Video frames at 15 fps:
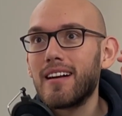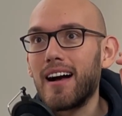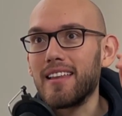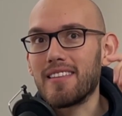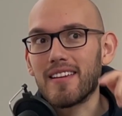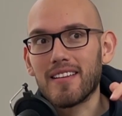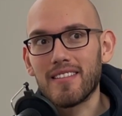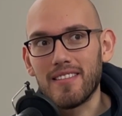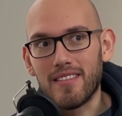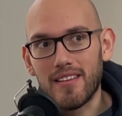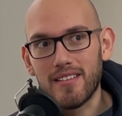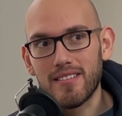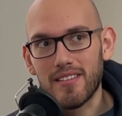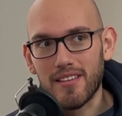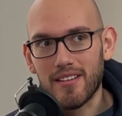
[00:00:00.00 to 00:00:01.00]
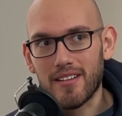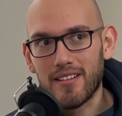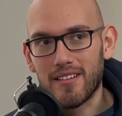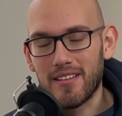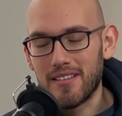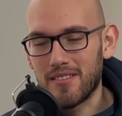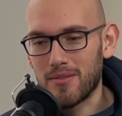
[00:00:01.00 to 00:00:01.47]
I think this
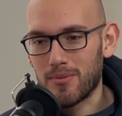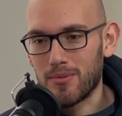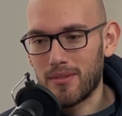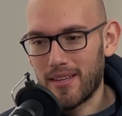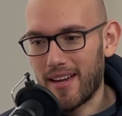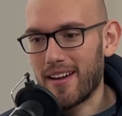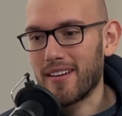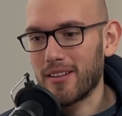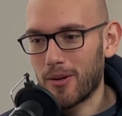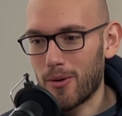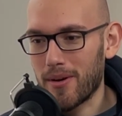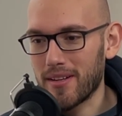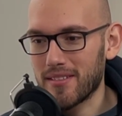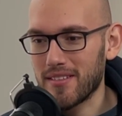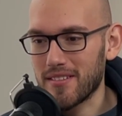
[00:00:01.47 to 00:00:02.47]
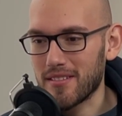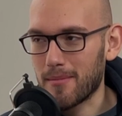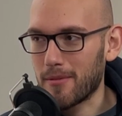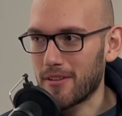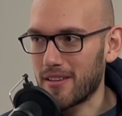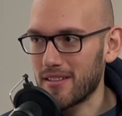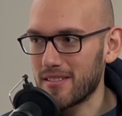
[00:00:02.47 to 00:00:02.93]
year is going into the
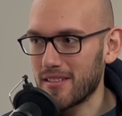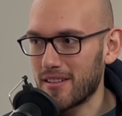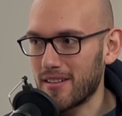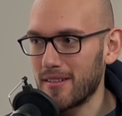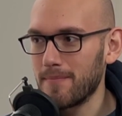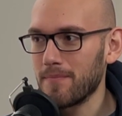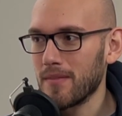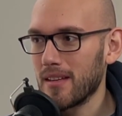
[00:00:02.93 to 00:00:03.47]
summer this year